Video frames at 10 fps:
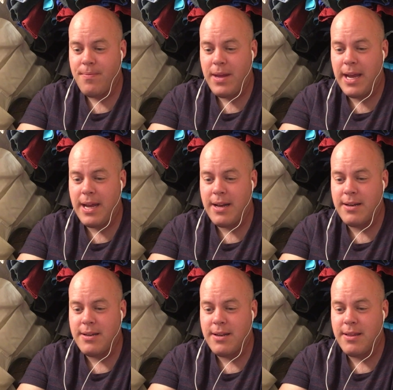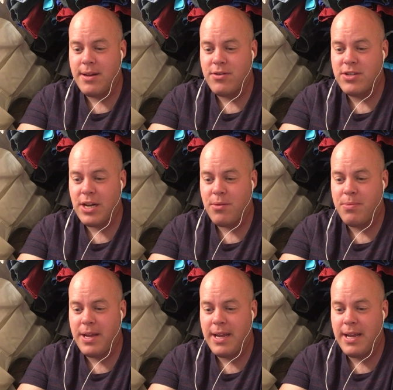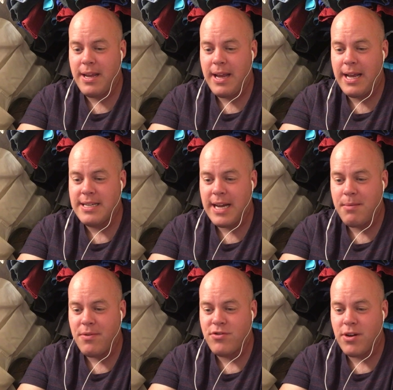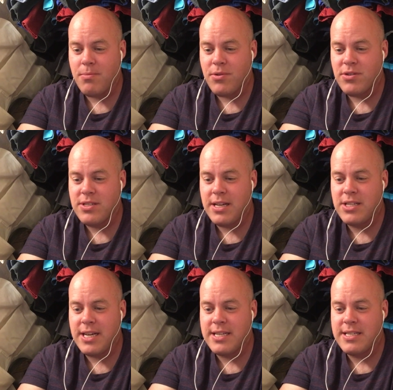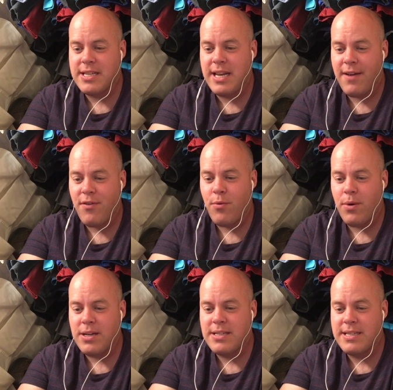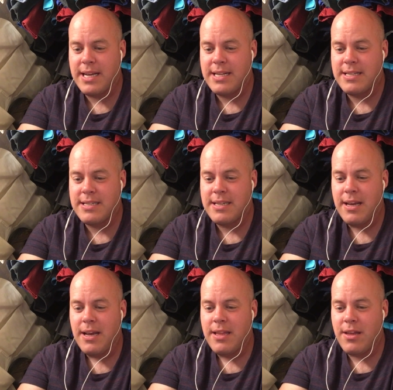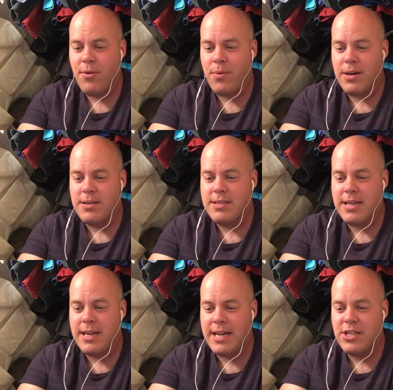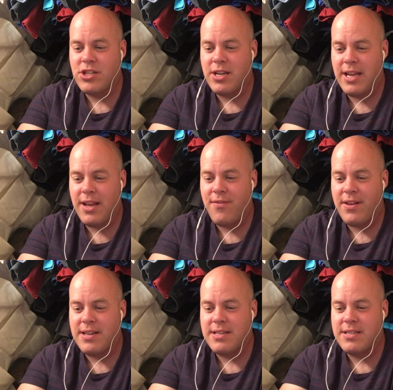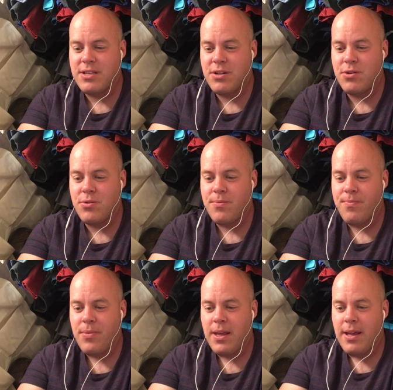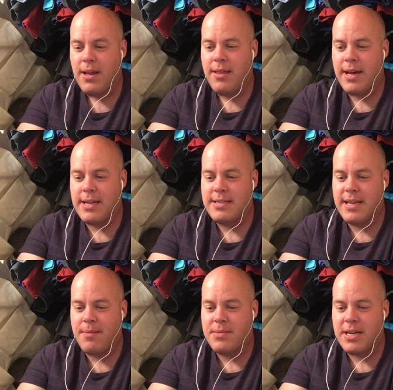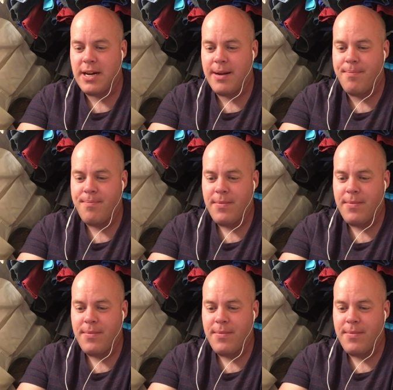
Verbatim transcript: and there shall be a time of trouble, such as never was since there was a nation even to that same time.